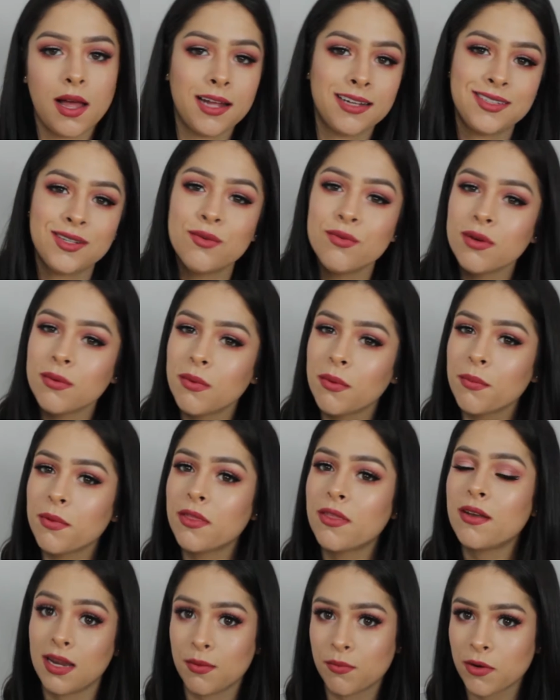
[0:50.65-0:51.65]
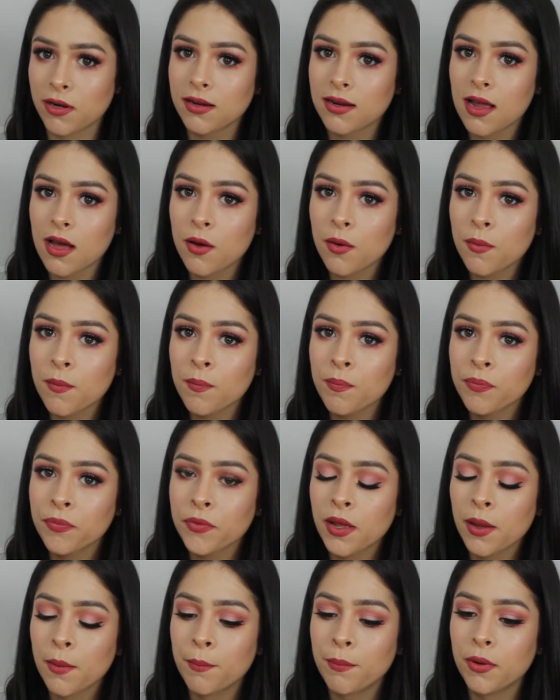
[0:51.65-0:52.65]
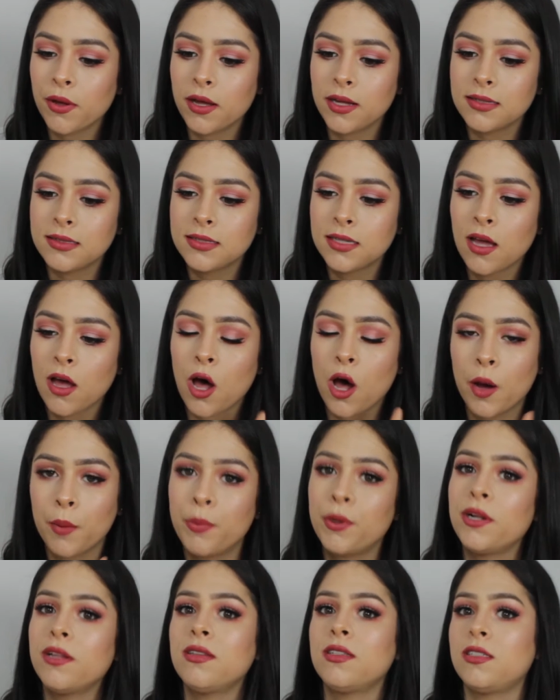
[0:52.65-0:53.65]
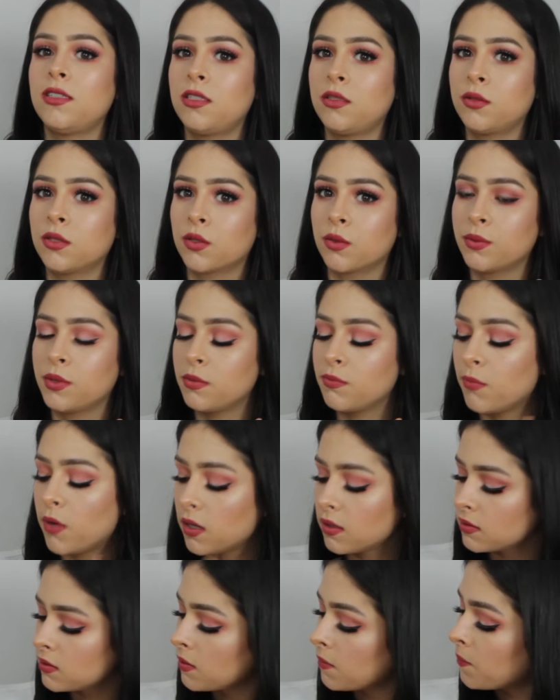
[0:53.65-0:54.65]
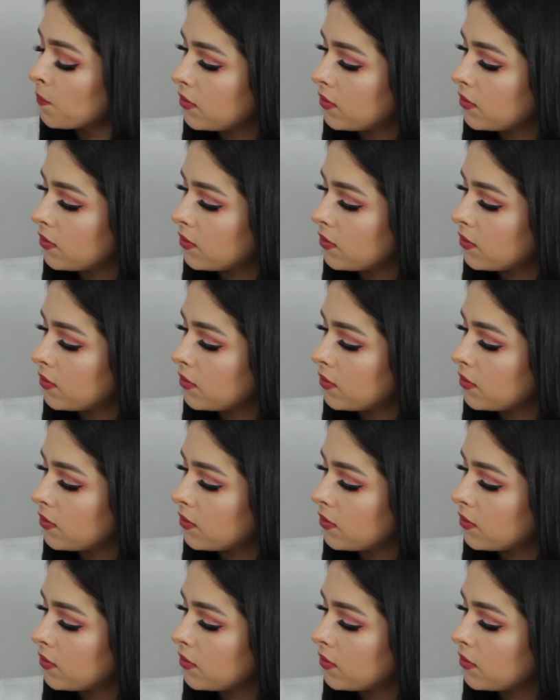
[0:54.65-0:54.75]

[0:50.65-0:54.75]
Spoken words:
I don't remember the name right now, but I'll put it in the description box.